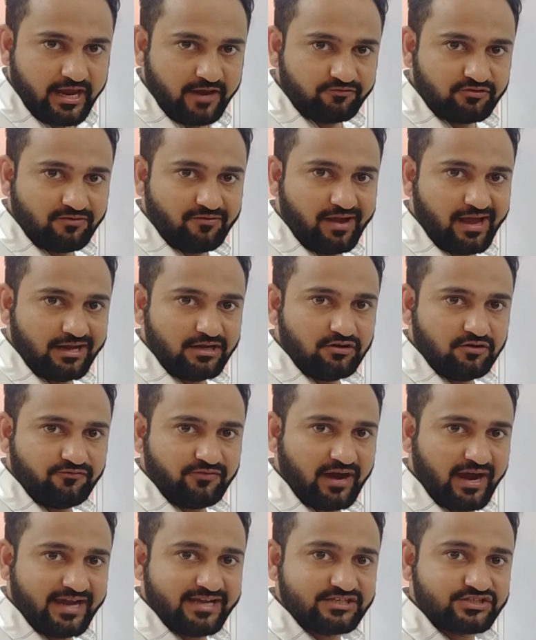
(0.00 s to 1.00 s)
If the value
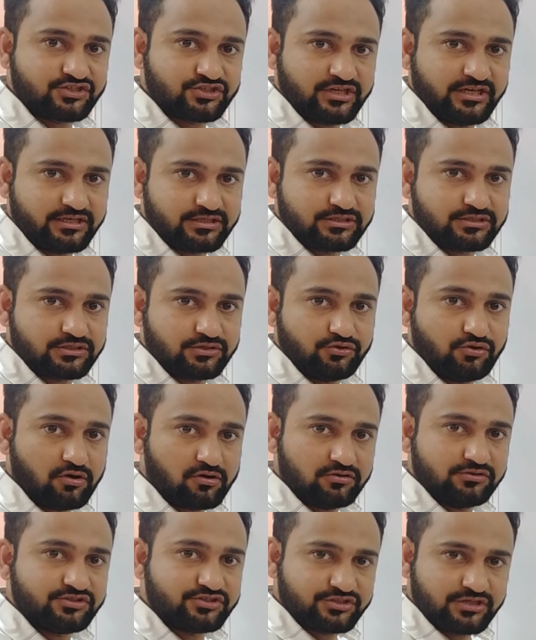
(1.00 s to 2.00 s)
of I is 6, you
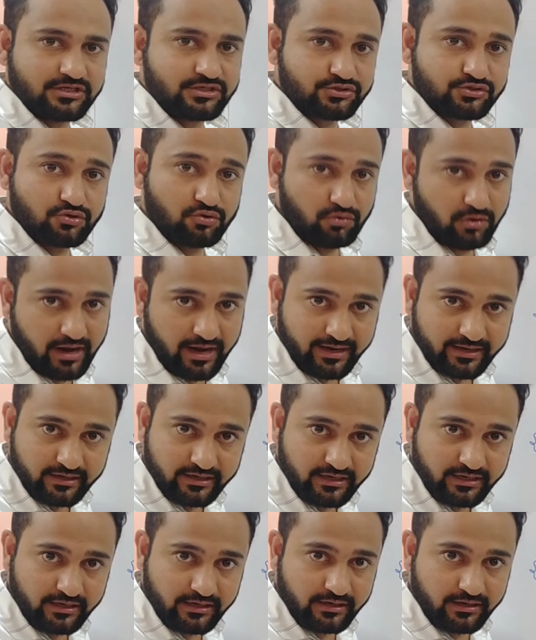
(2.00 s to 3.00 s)
are on sixth row.
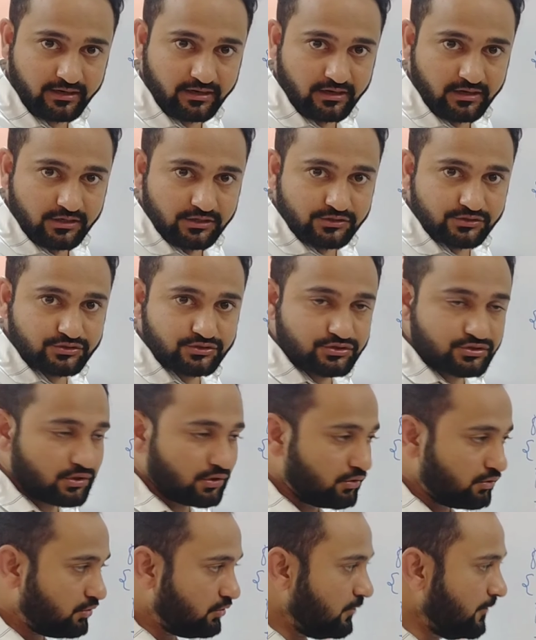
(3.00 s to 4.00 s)
Agree?
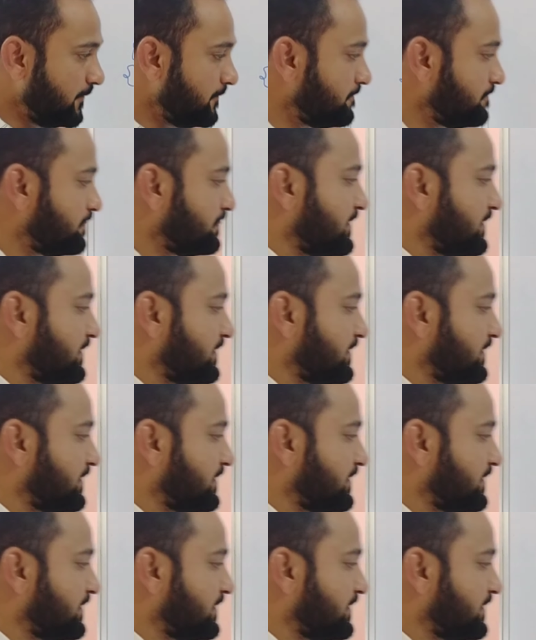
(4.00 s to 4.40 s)
So